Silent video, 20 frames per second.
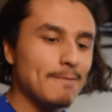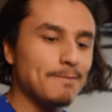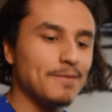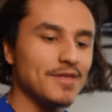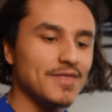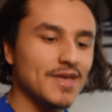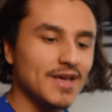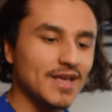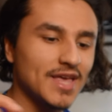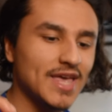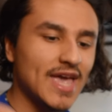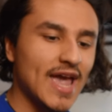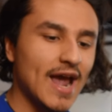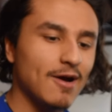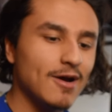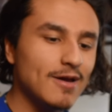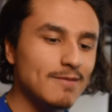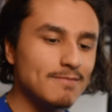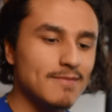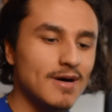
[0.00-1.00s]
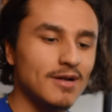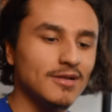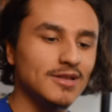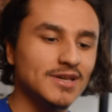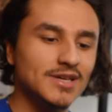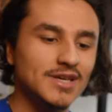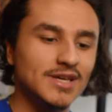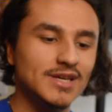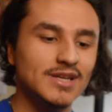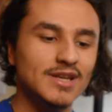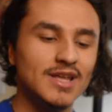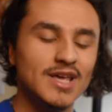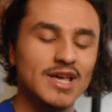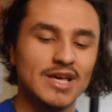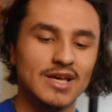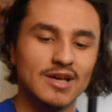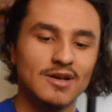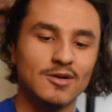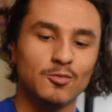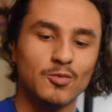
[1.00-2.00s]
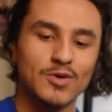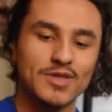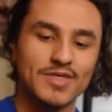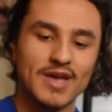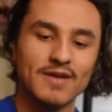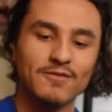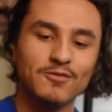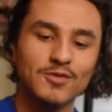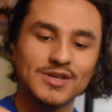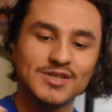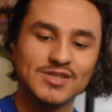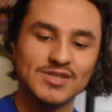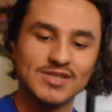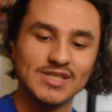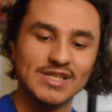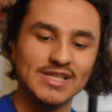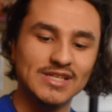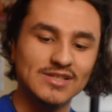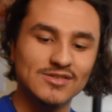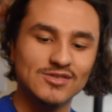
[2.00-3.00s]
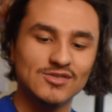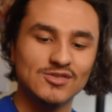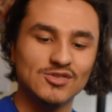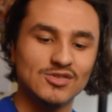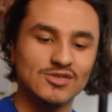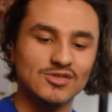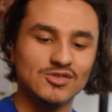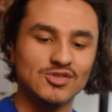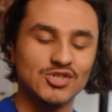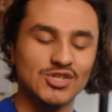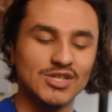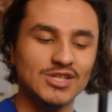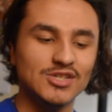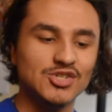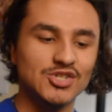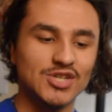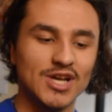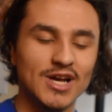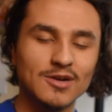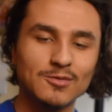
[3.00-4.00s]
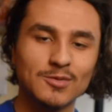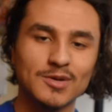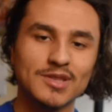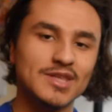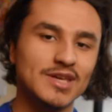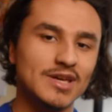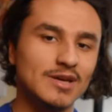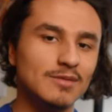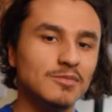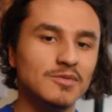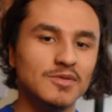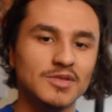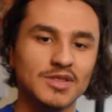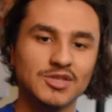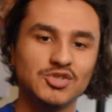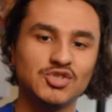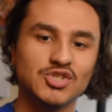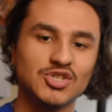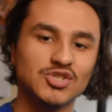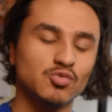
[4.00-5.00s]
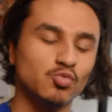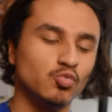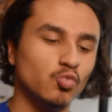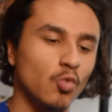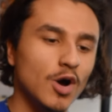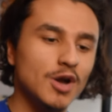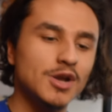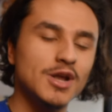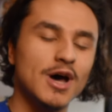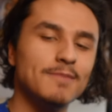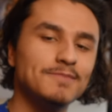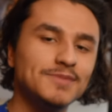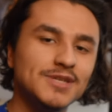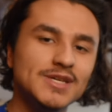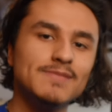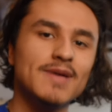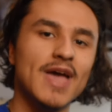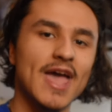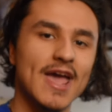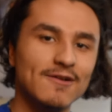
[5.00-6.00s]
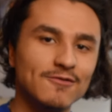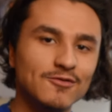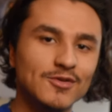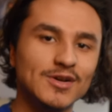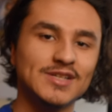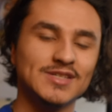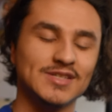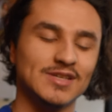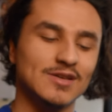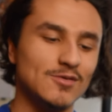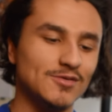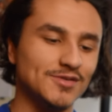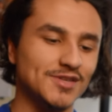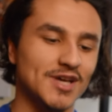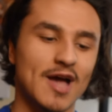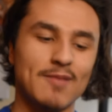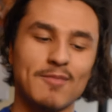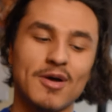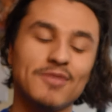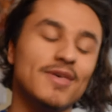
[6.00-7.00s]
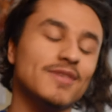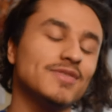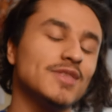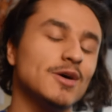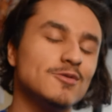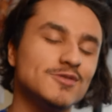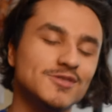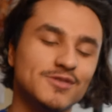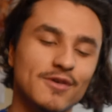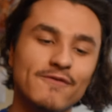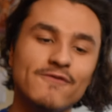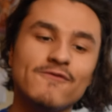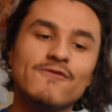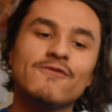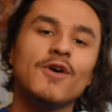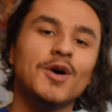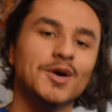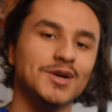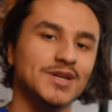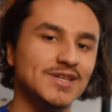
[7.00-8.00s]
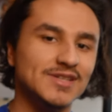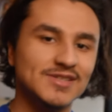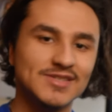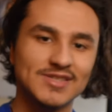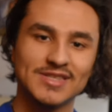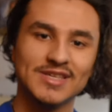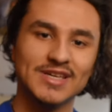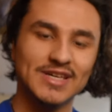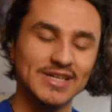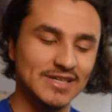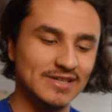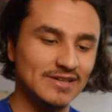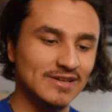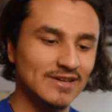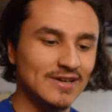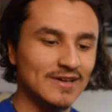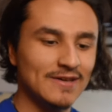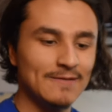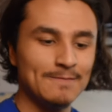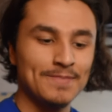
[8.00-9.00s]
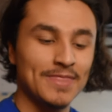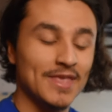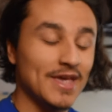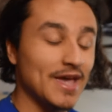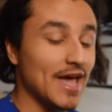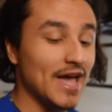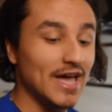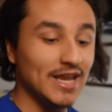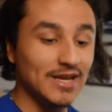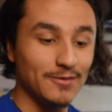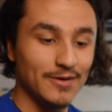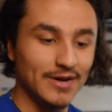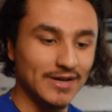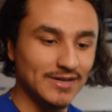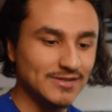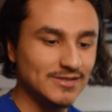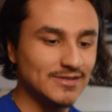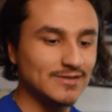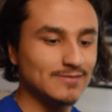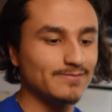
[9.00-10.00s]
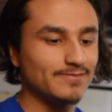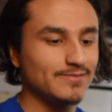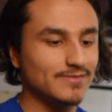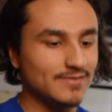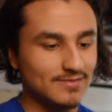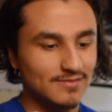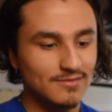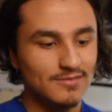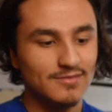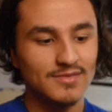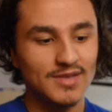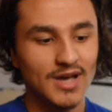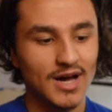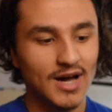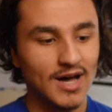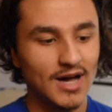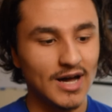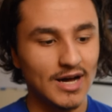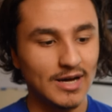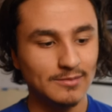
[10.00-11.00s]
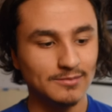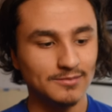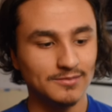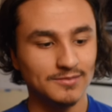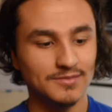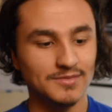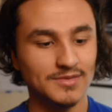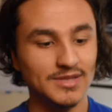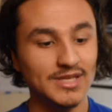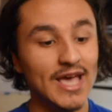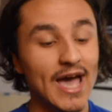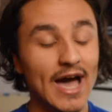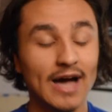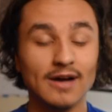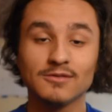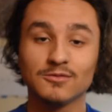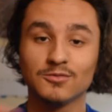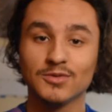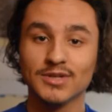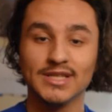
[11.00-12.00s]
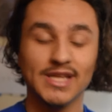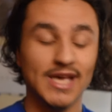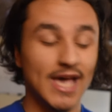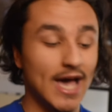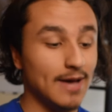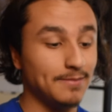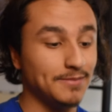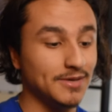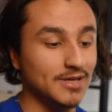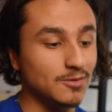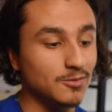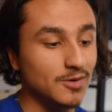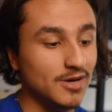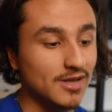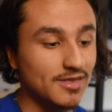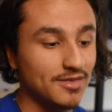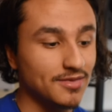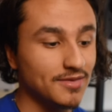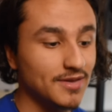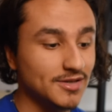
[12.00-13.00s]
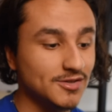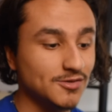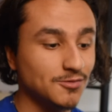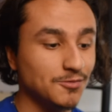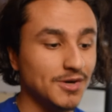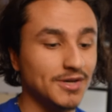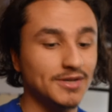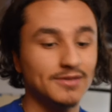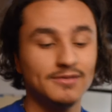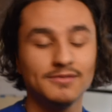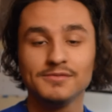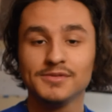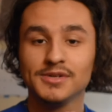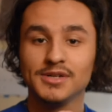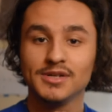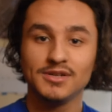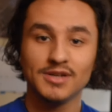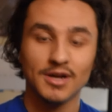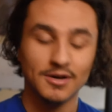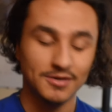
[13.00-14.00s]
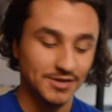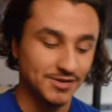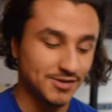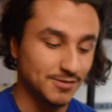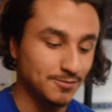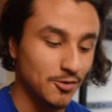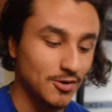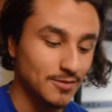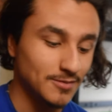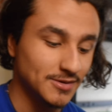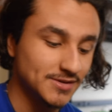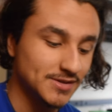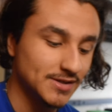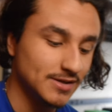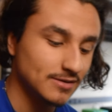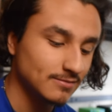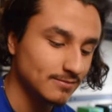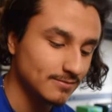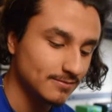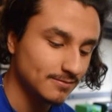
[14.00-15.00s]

but then Carey Mulligan, with every scene she shared with him, just one upped him every single time. I thought that was the funniest thing. Anyways, um, yeah, really happy with this one. No disappointments here